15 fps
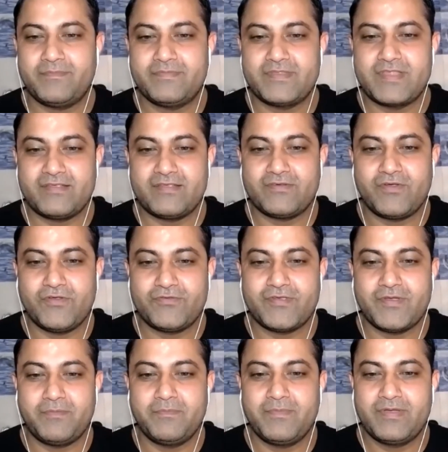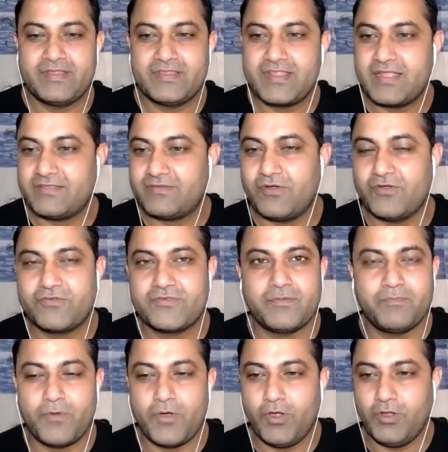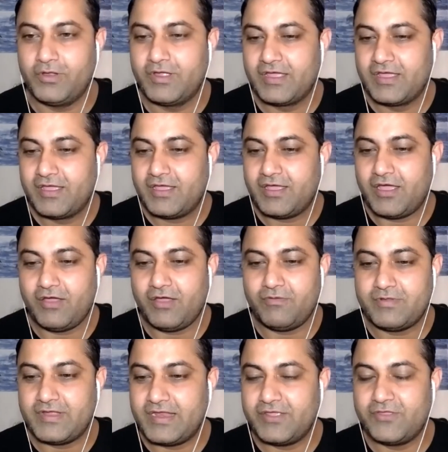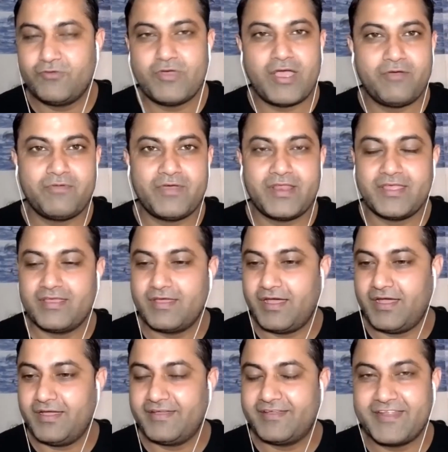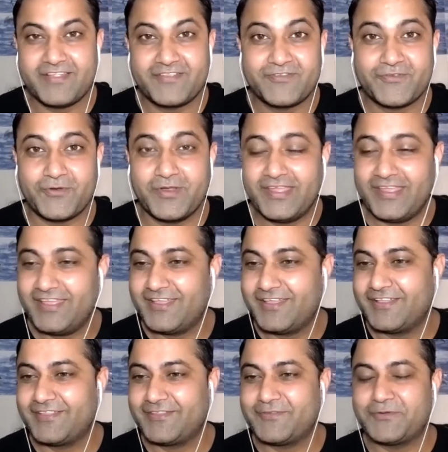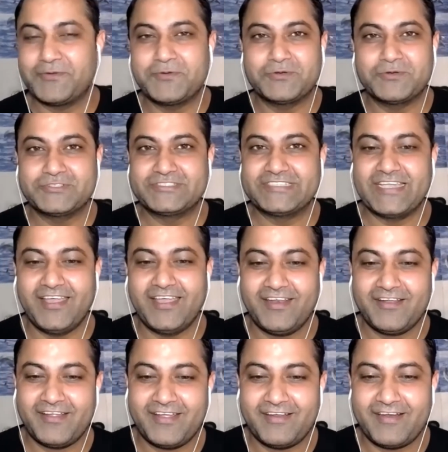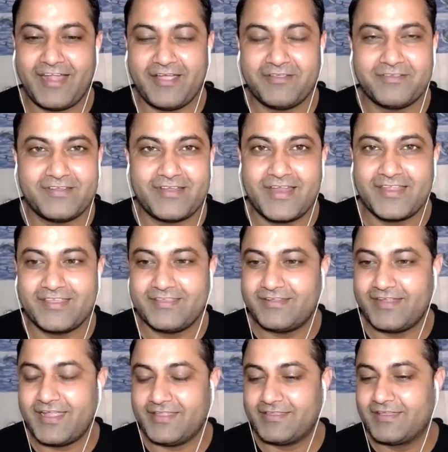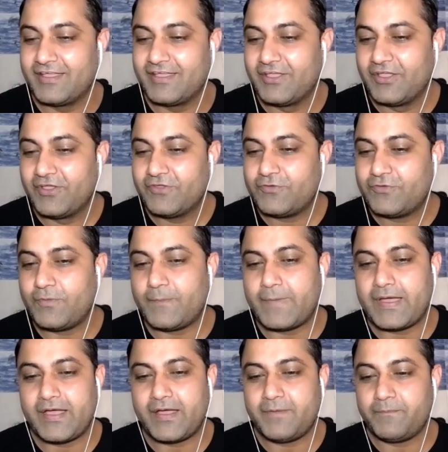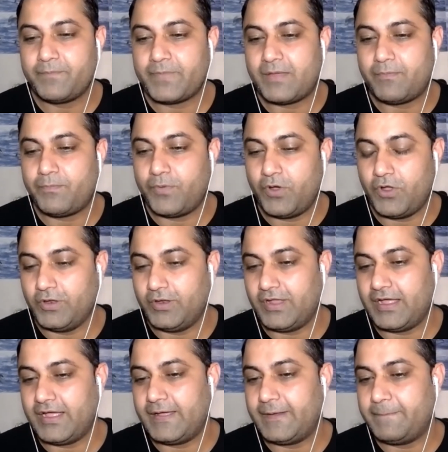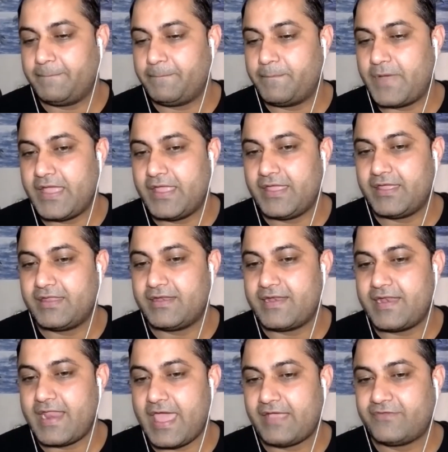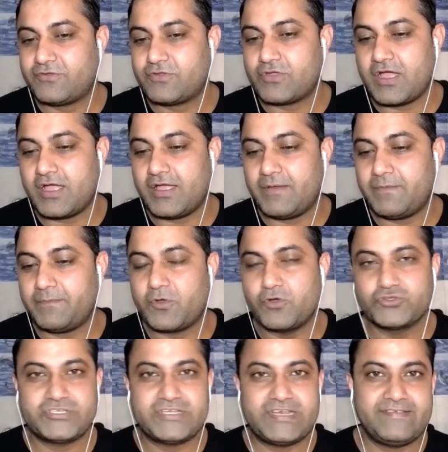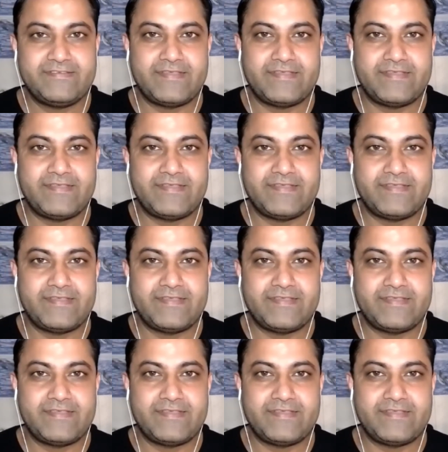That's awesome. That's awesome, Paul. Really, you have very great story to share. Right? Really great. So, Paul, my next question is